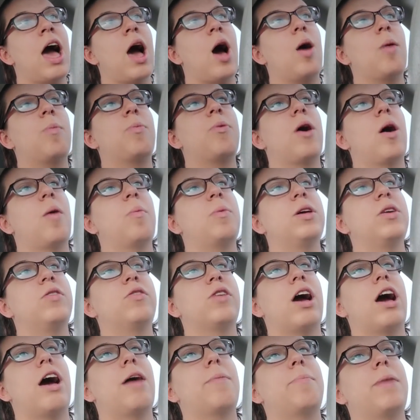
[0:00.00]
I'll probably
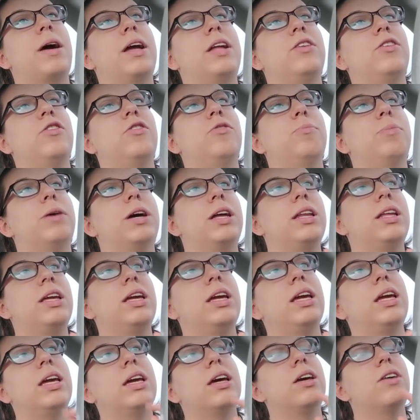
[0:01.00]
grab my new
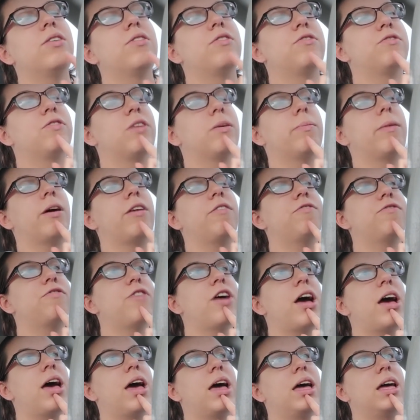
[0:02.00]
bunny from my
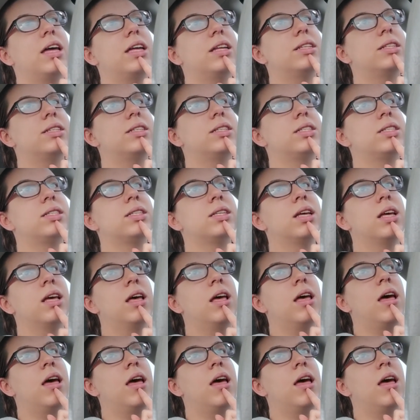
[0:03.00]
friends